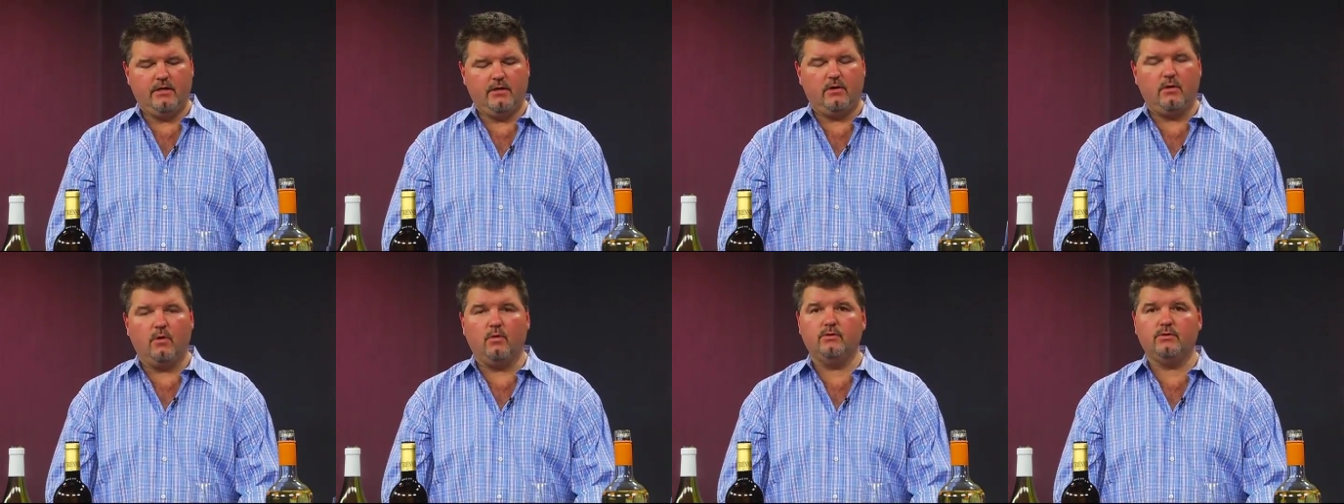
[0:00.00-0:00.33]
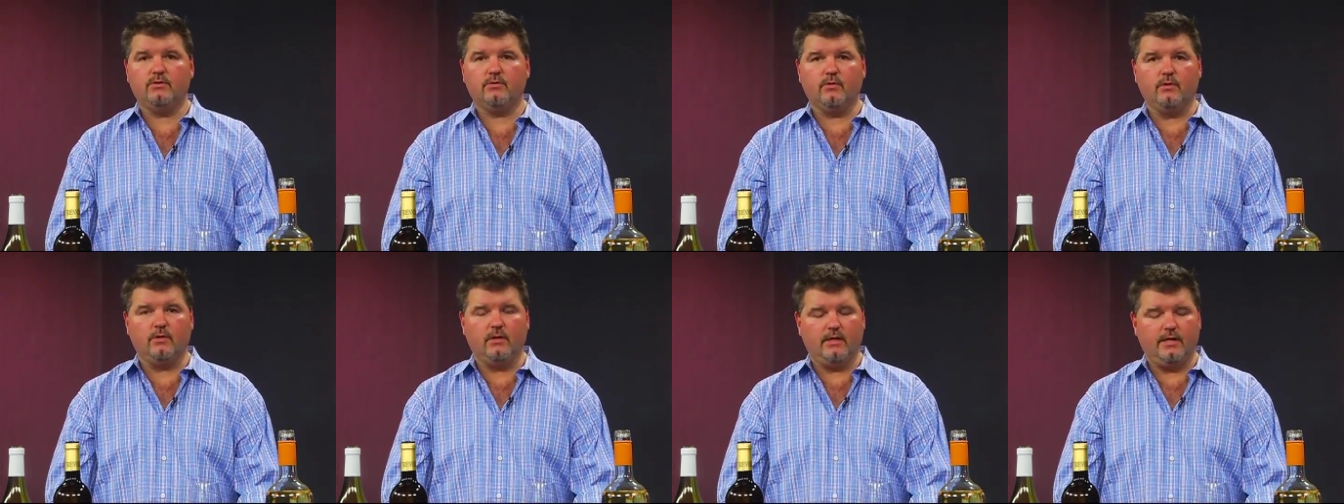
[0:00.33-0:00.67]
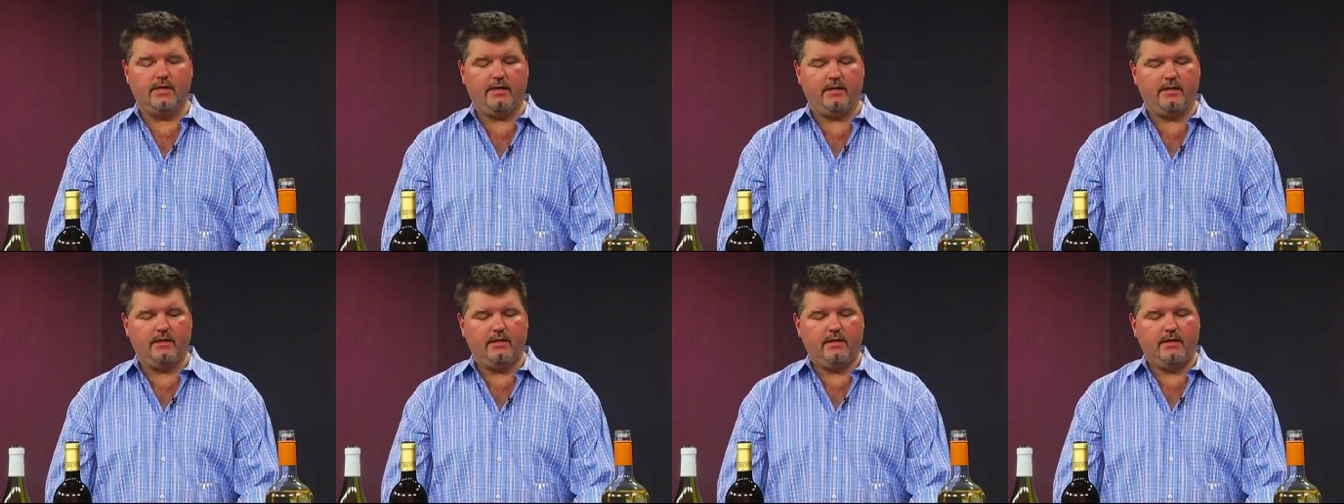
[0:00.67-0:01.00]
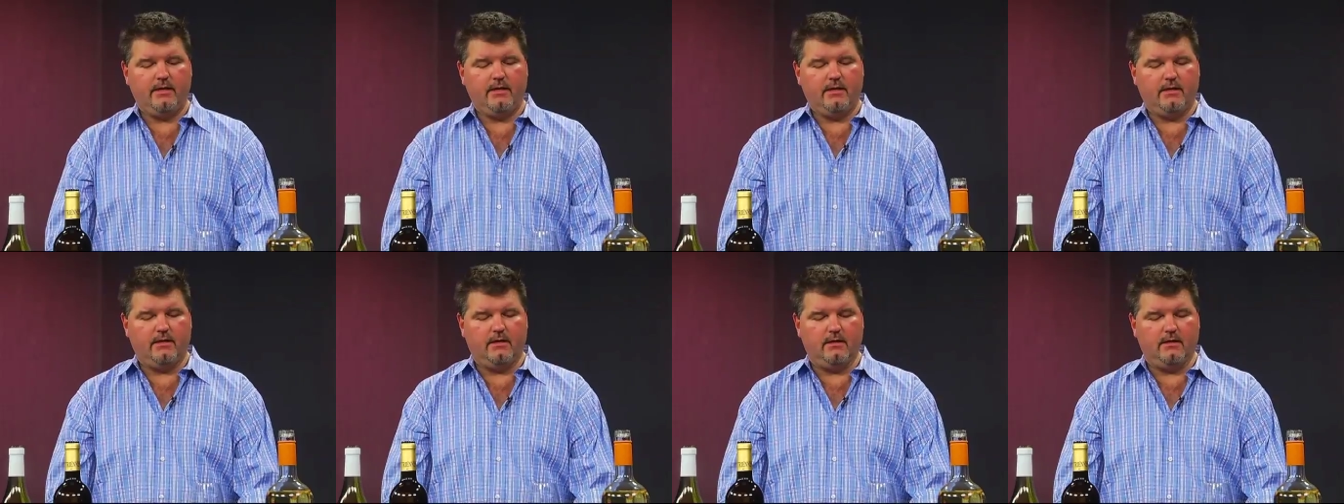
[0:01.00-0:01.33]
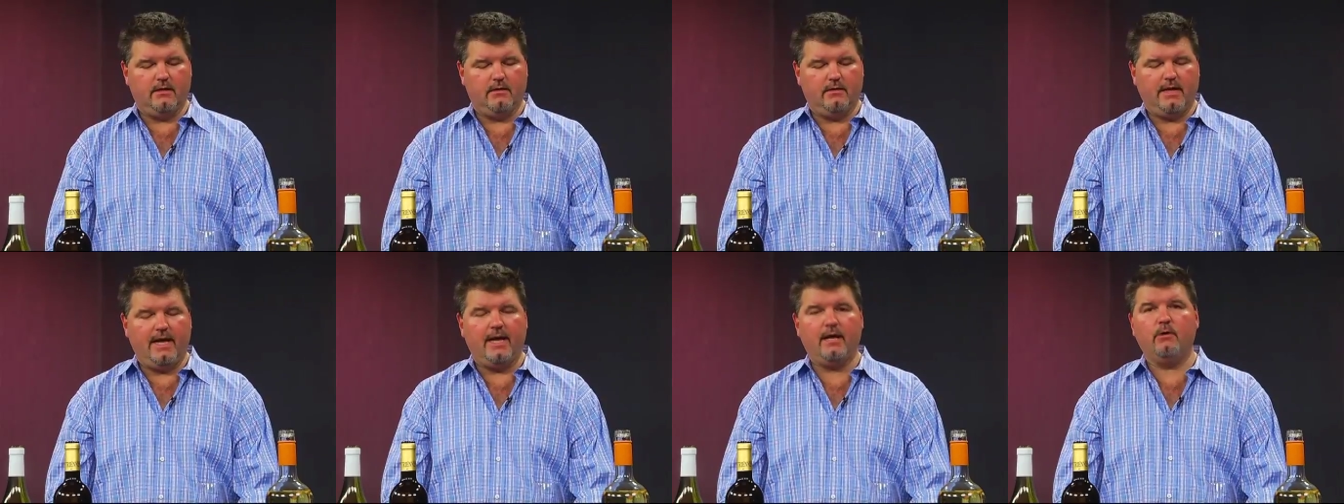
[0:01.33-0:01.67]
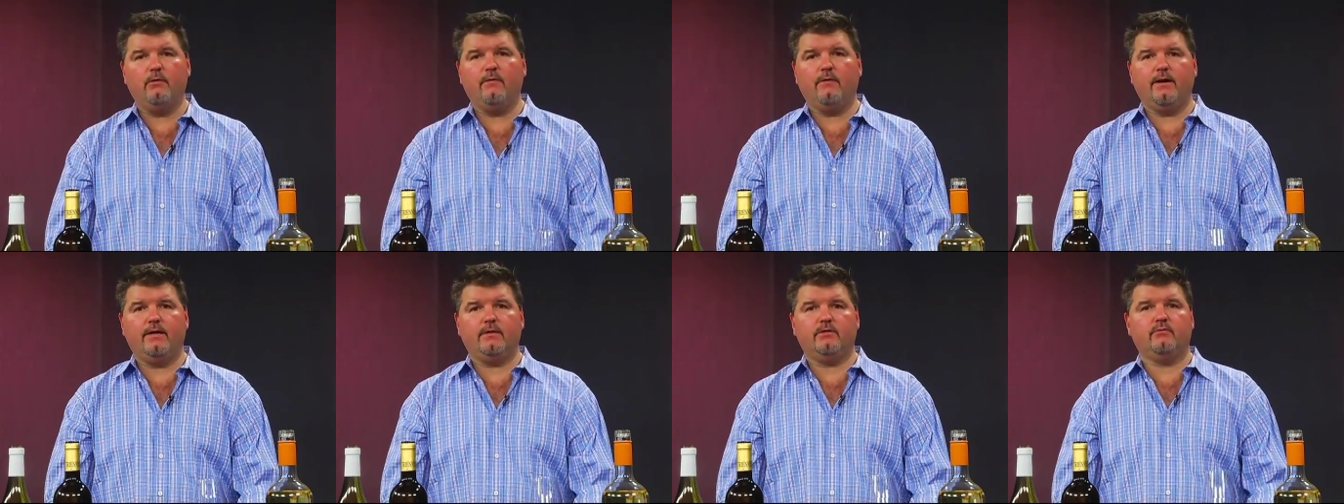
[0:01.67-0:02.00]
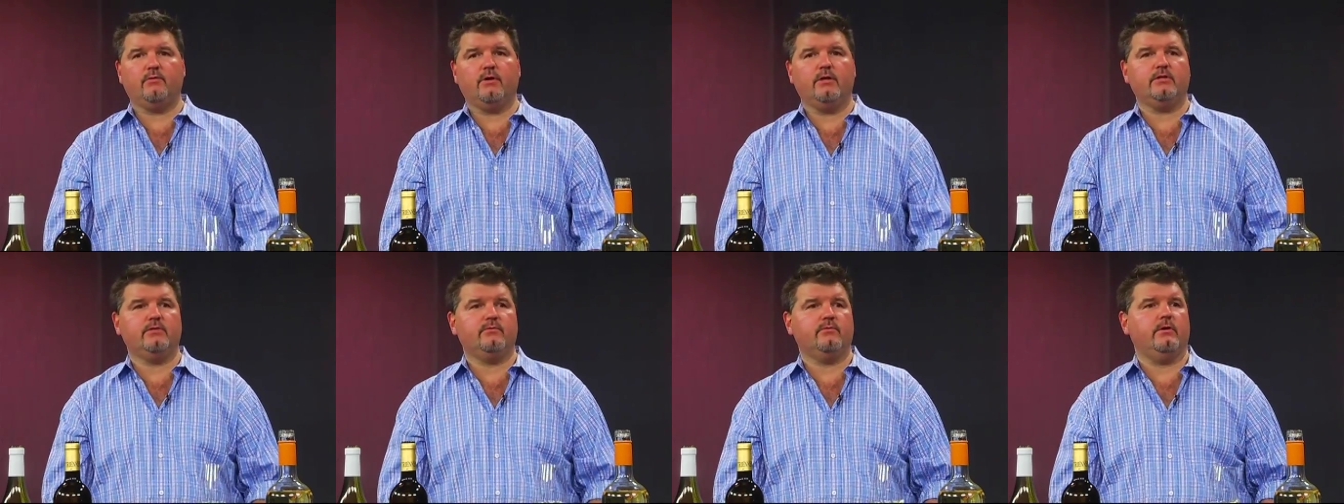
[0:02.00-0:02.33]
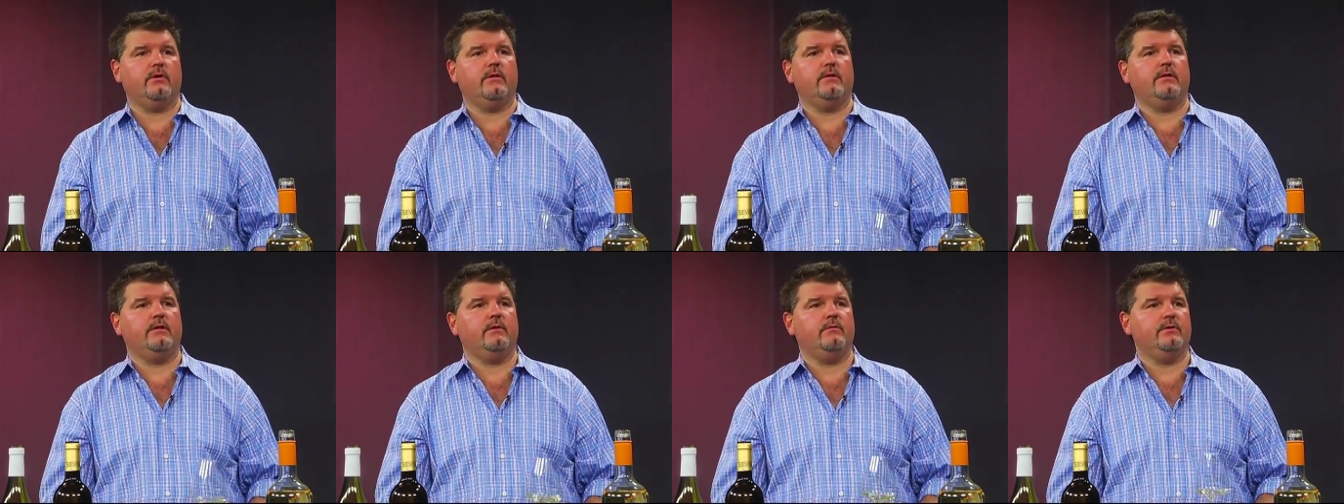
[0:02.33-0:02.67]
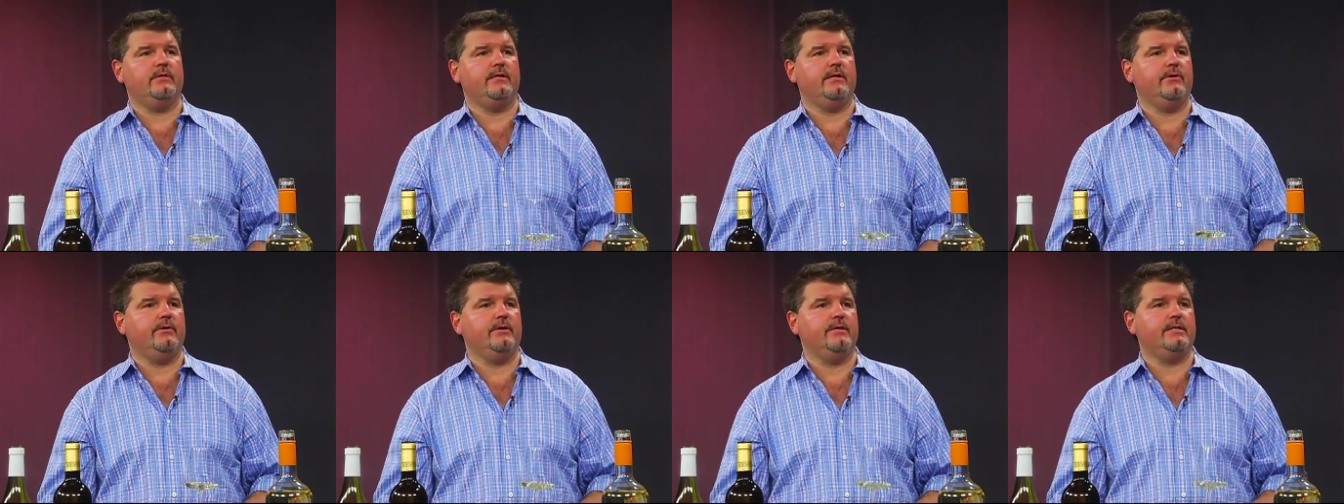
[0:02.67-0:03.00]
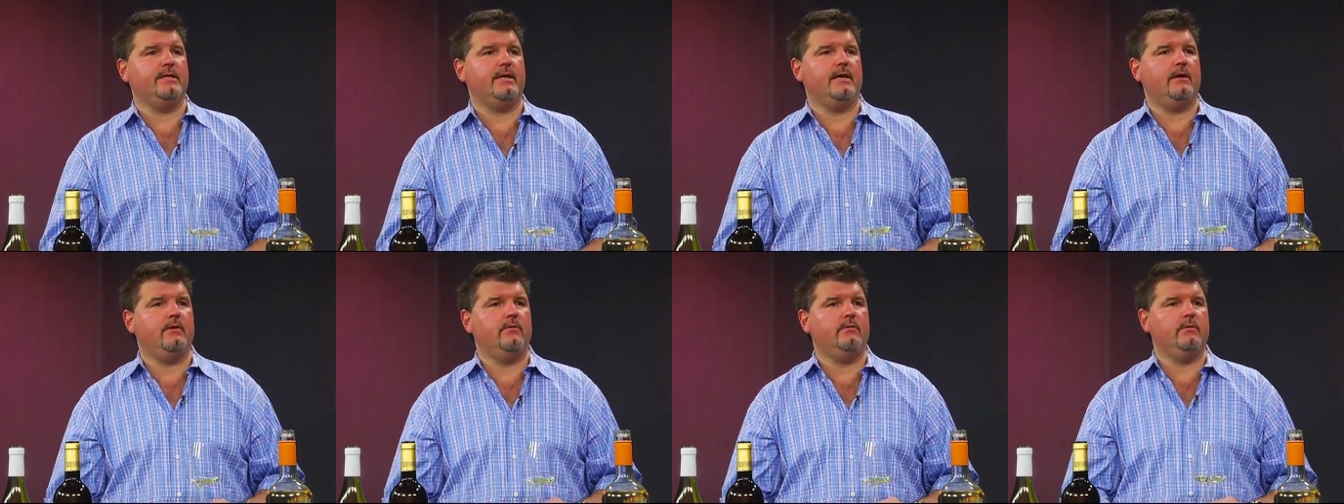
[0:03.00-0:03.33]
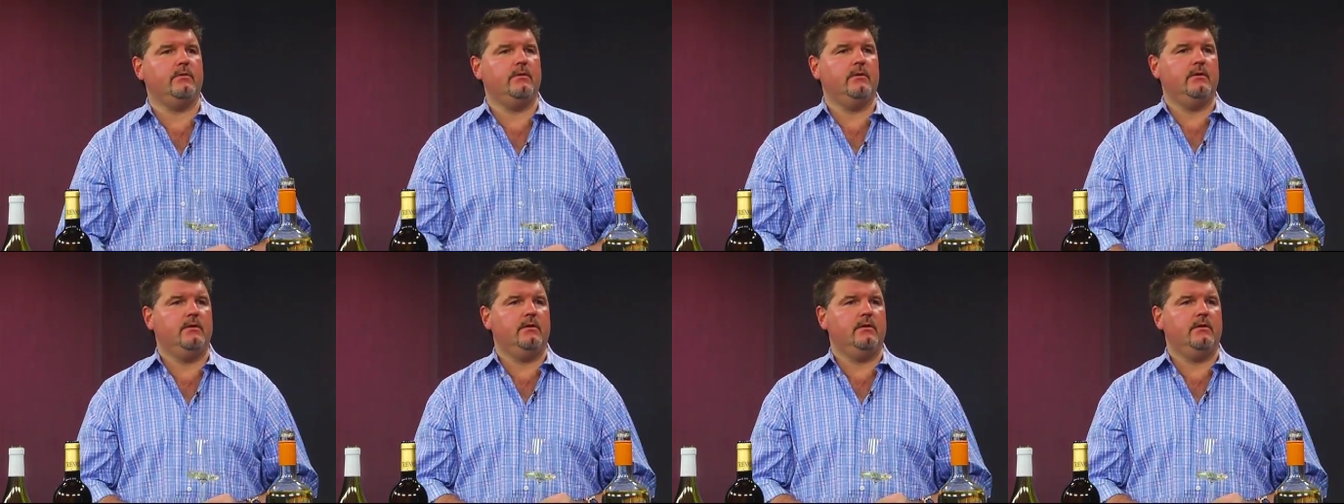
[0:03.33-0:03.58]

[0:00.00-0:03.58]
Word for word: old school, in a uh, Edelweiss restaurant that was here in town,